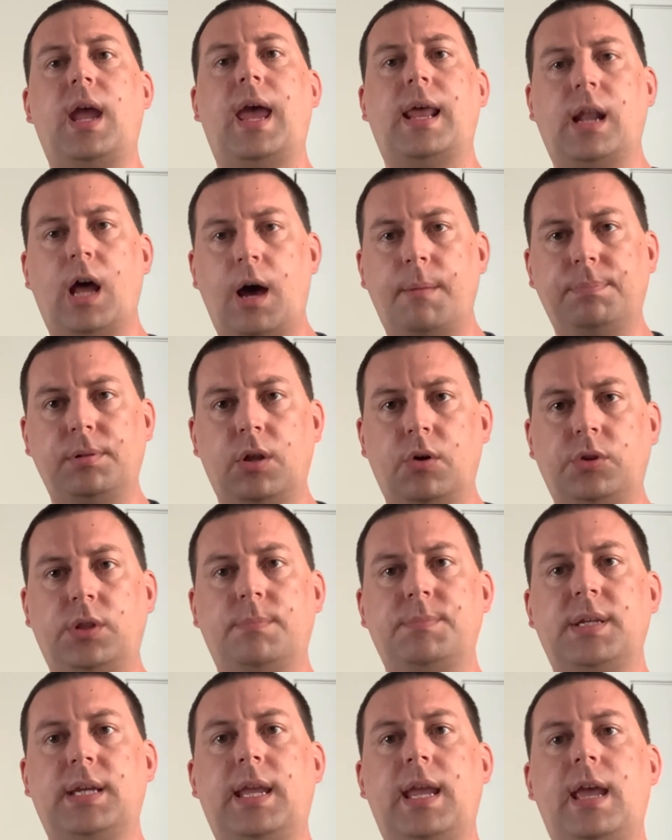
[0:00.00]
and upload them
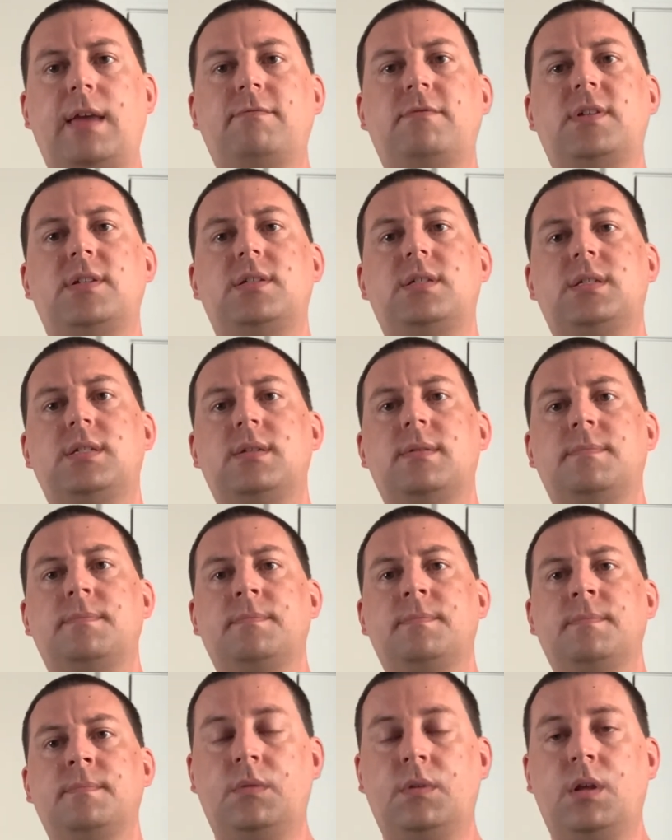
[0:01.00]
to Canvas.
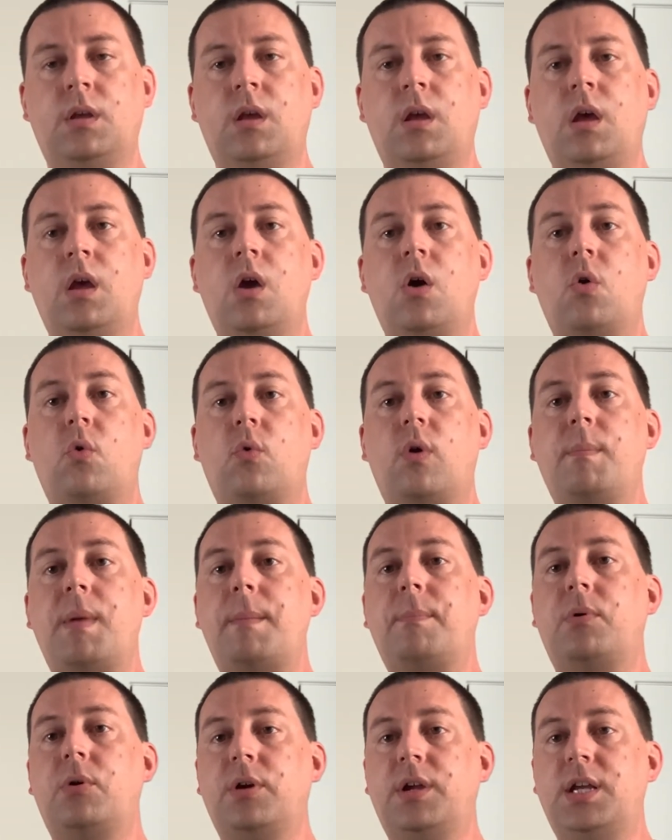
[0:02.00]
Remember,